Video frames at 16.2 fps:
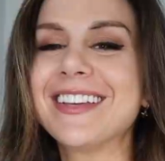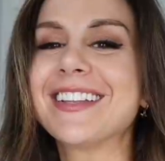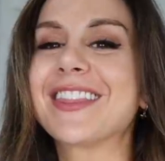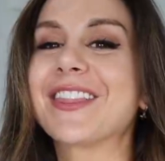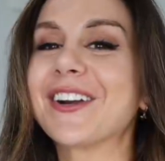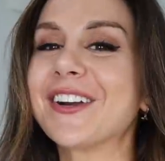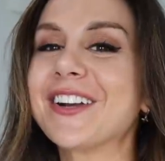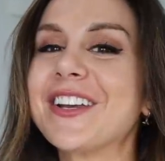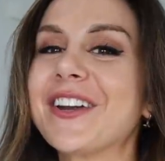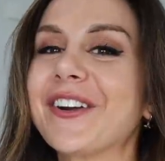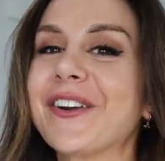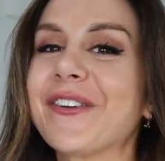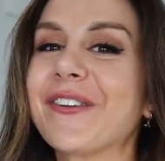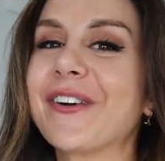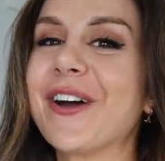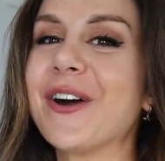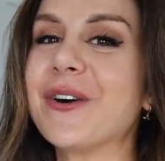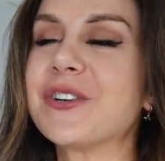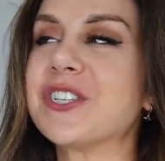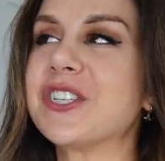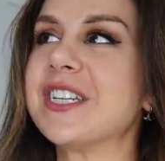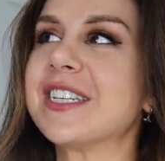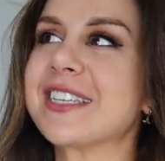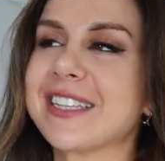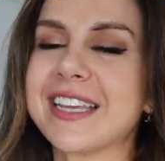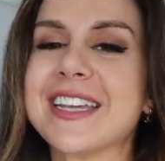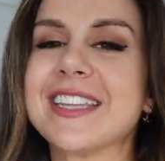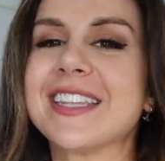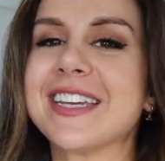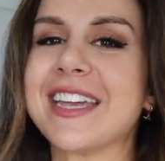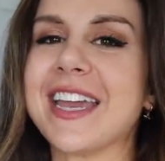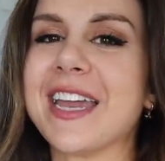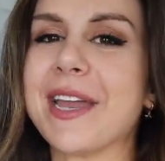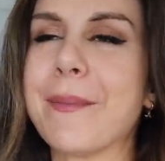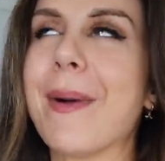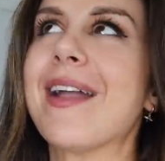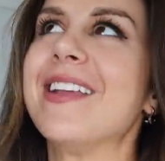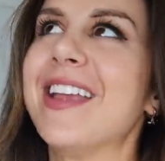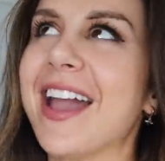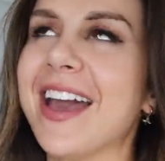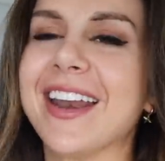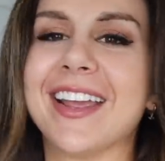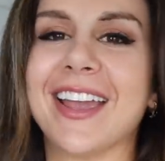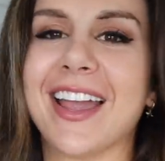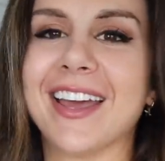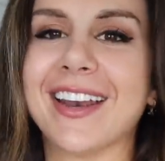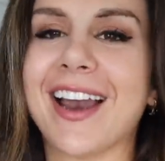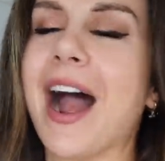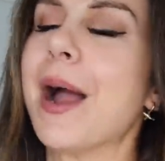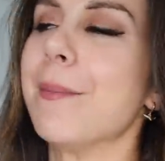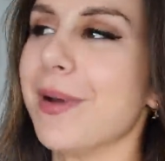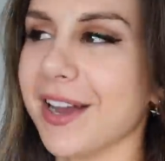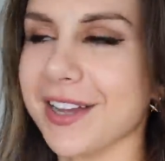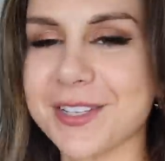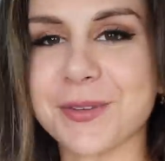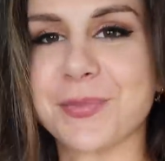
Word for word: Third year in a row, she slayed the game yet again. I'm not